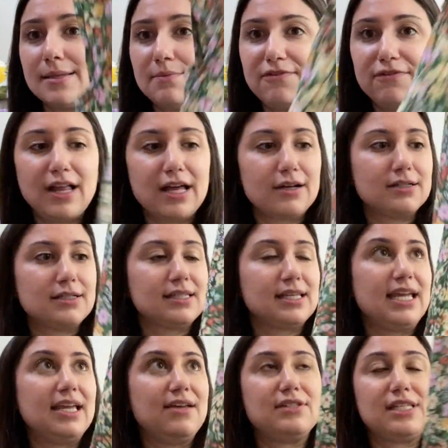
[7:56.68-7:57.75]
flutter
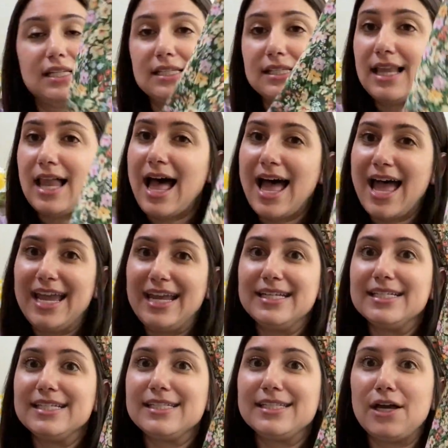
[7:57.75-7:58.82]
sleeves. It's
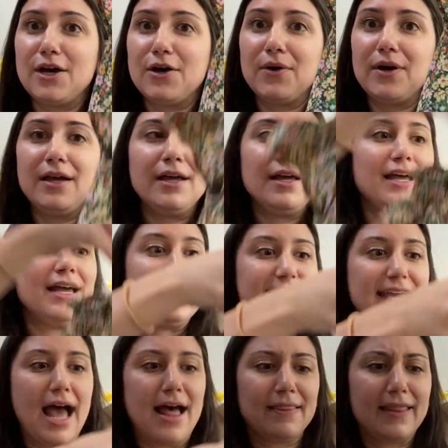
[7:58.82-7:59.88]
lined, so
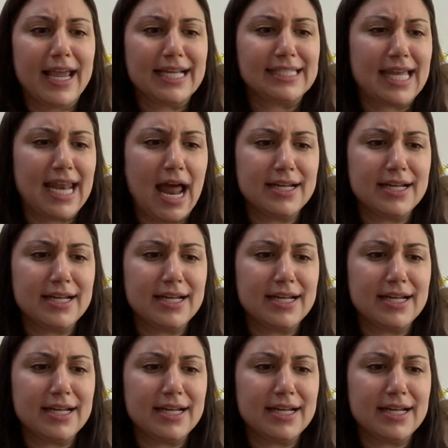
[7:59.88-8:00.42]
yeah, like I said, on a